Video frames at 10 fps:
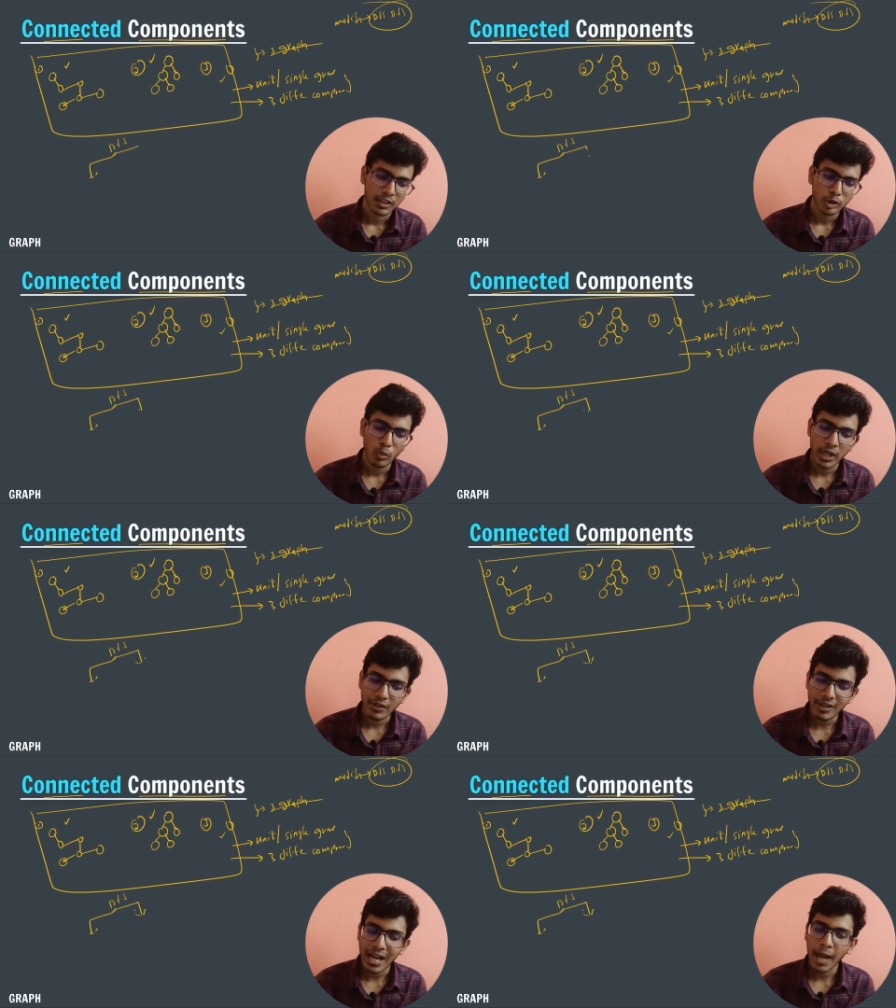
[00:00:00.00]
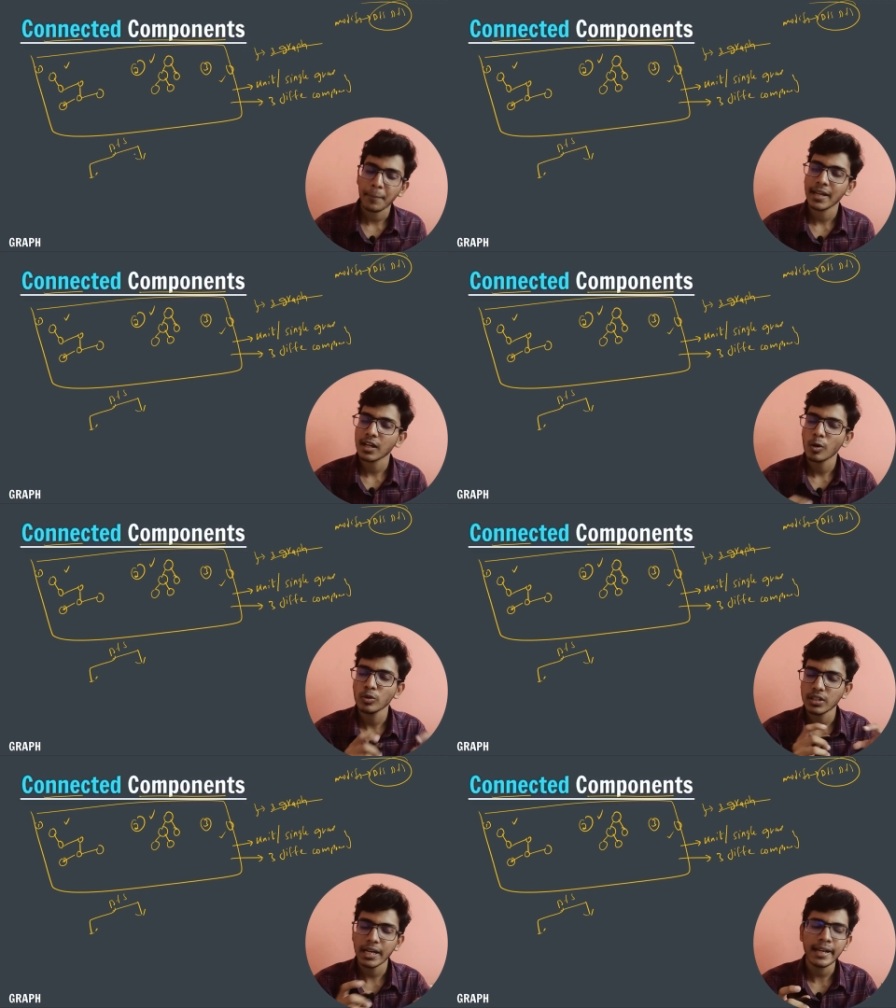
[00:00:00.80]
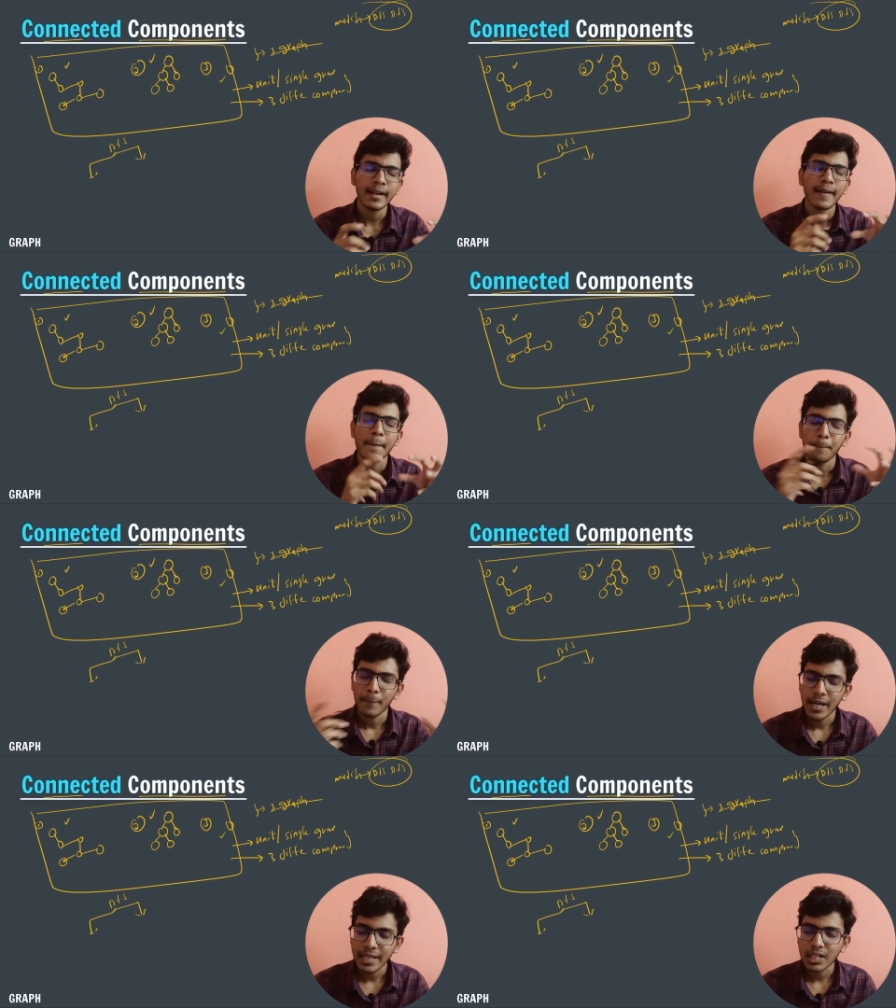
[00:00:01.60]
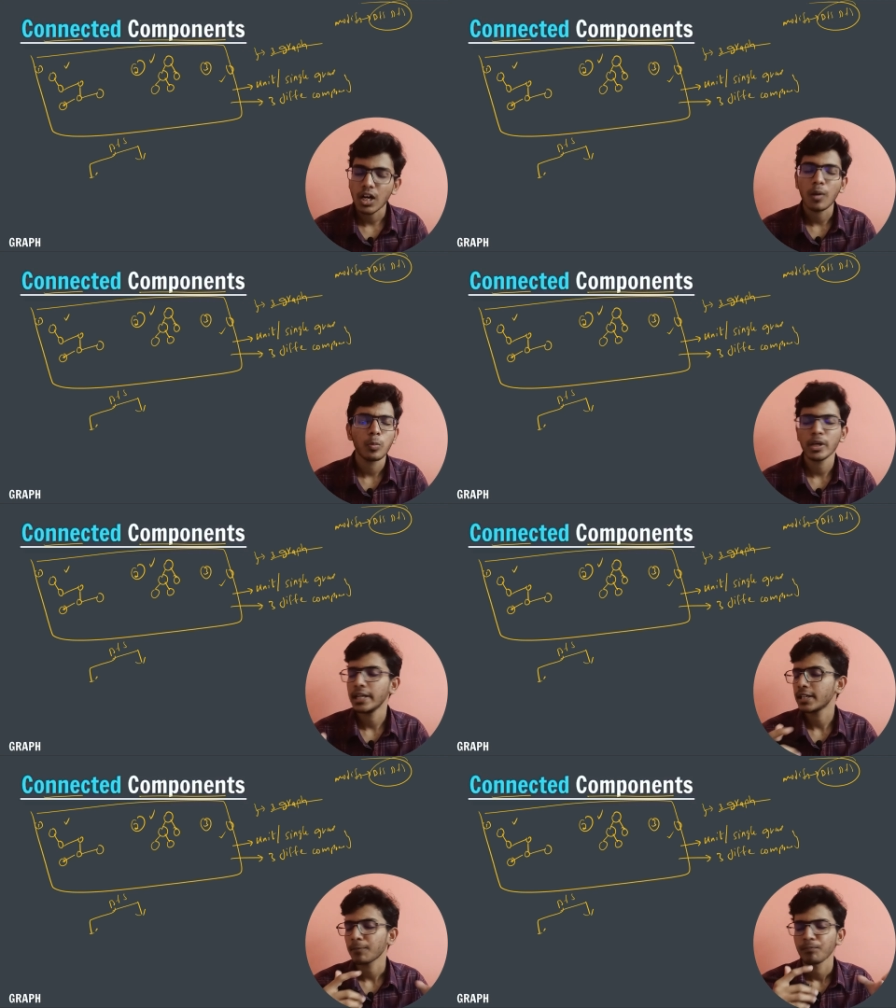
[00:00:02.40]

So whenever I am encountering my component,